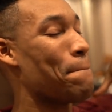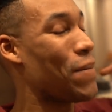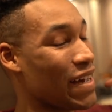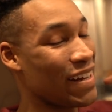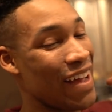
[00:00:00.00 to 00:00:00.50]

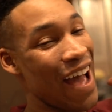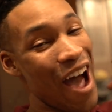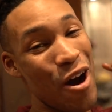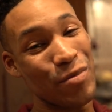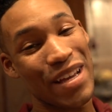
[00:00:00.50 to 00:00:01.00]
But
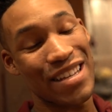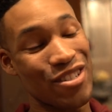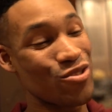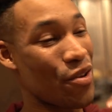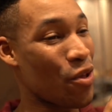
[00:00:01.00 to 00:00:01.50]
I hope you guys
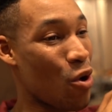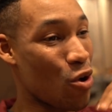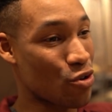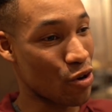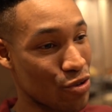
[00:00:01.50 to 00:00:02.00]
enjoyed the
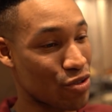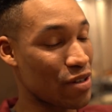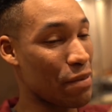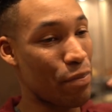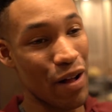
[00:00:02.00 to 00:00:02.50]
whole
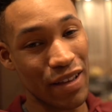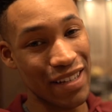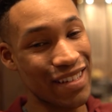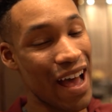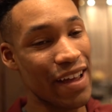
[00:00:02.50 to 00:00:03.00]
grocery
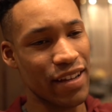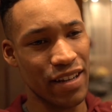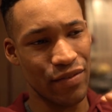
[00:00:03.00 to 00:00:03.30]
bulking diet.